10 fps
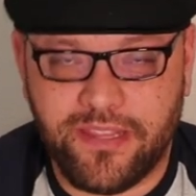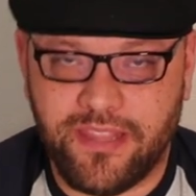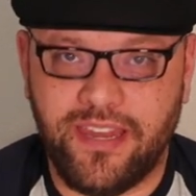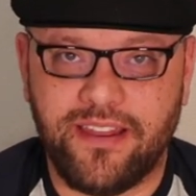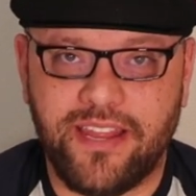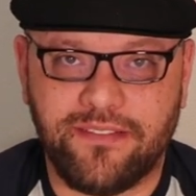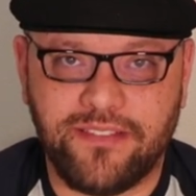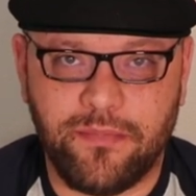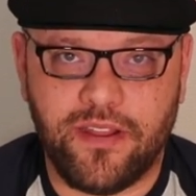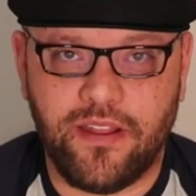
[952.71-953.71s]
but they needed to have
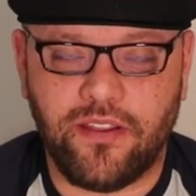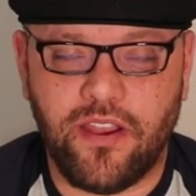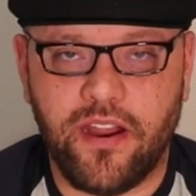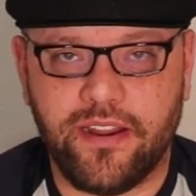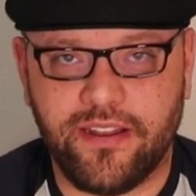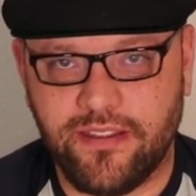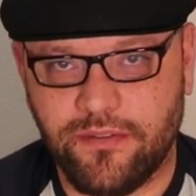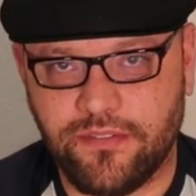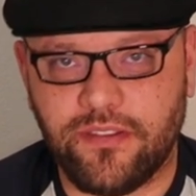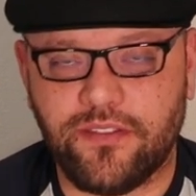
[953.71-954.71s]
someone on guard, and it
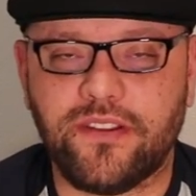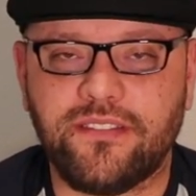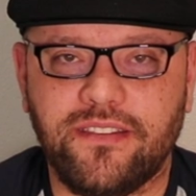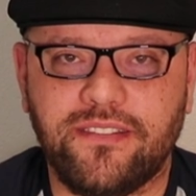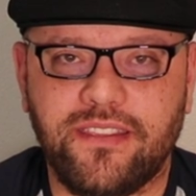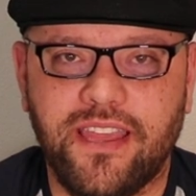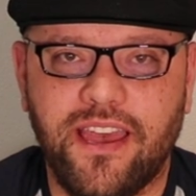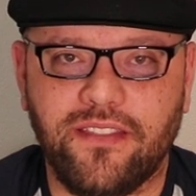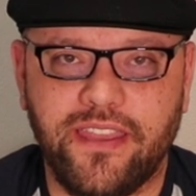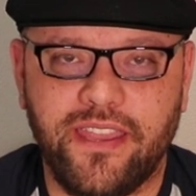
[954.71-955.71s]
was interesting seeing
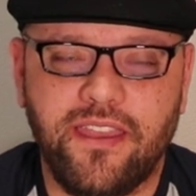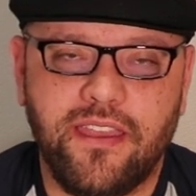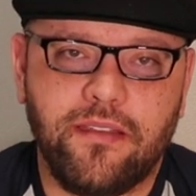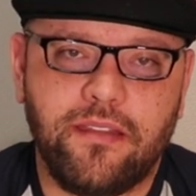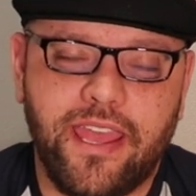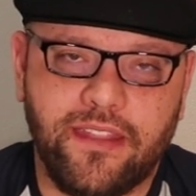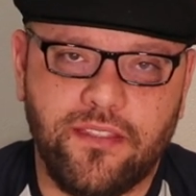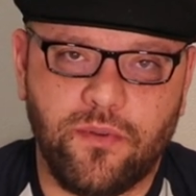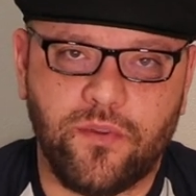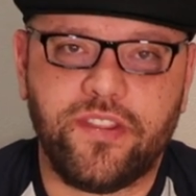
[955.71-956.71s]
how they
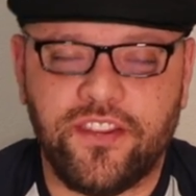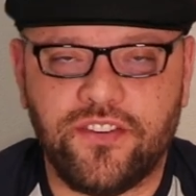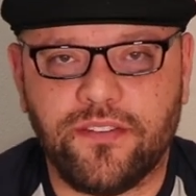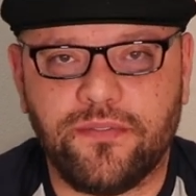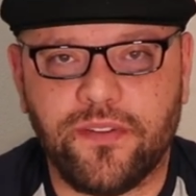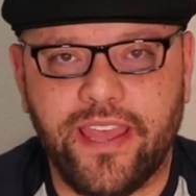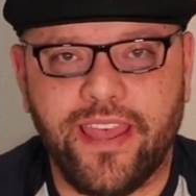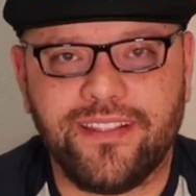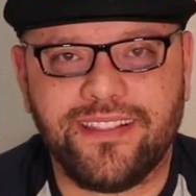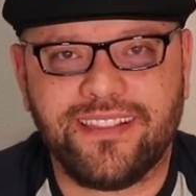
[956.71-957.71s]
had the rotations for
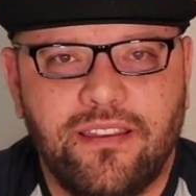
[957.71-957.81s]
that.